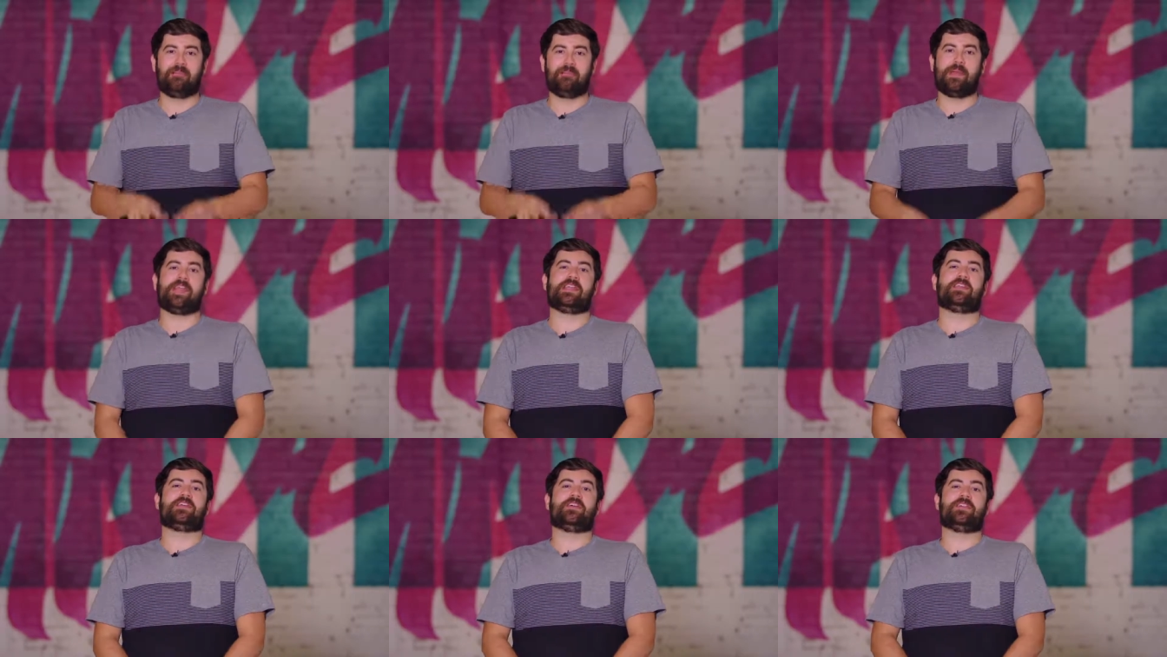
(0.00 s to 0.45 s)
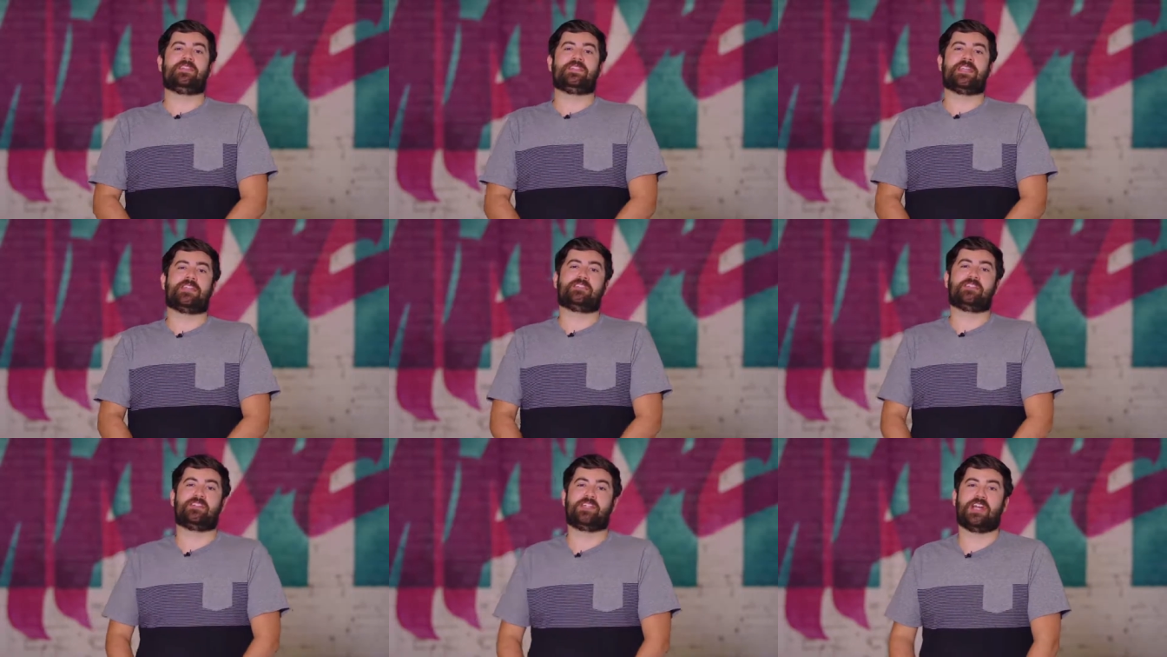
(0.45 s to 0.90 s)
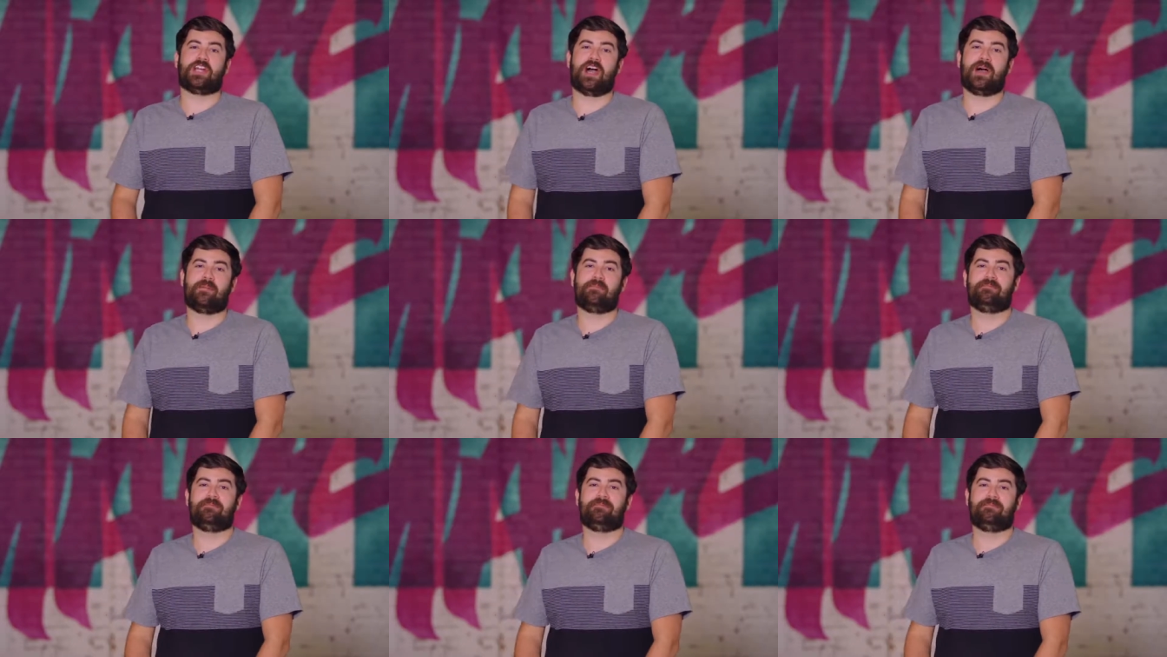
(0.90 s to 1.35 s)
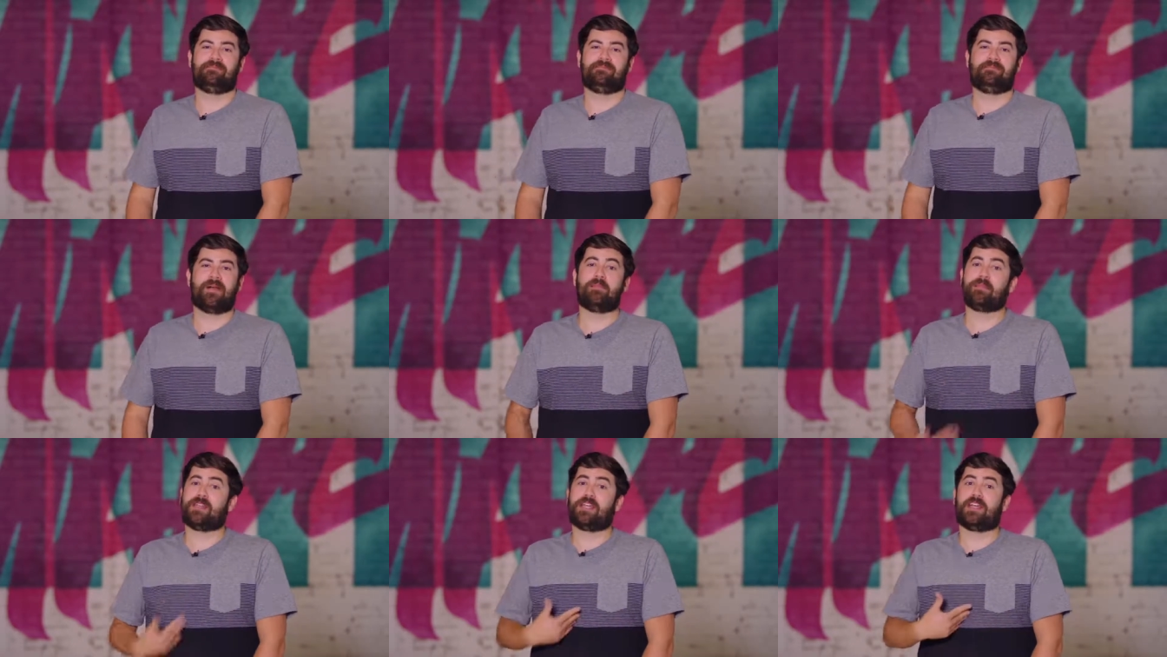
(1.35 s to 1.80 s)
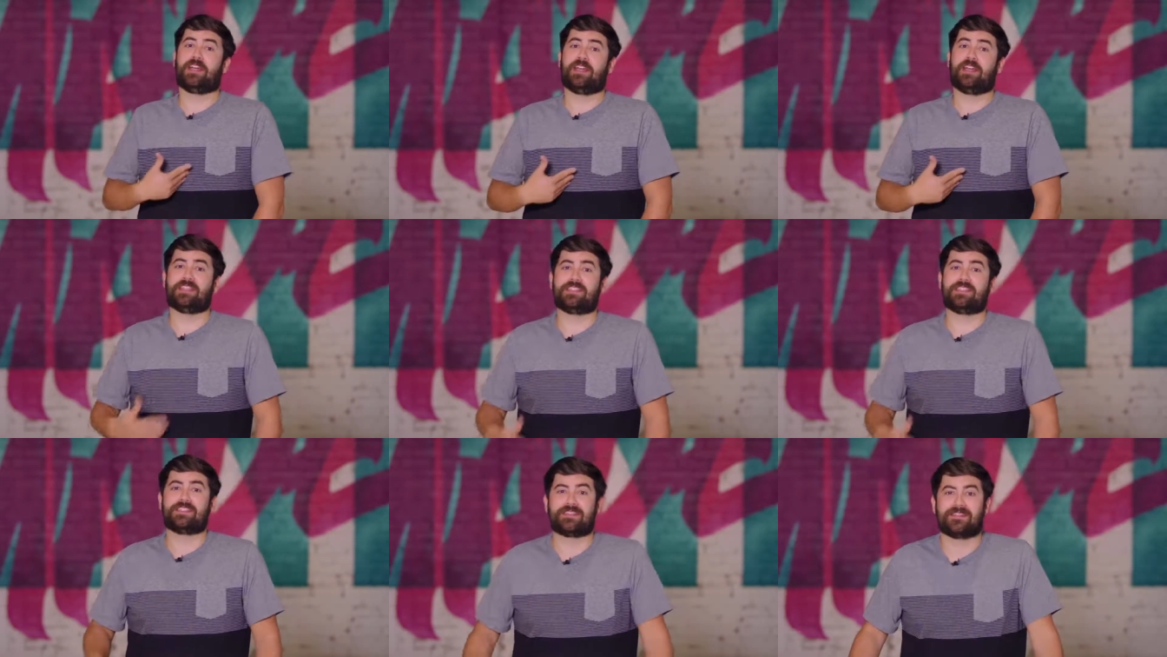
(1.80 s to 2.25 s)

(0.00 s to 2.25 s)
baked goods at the shop? I'm curious.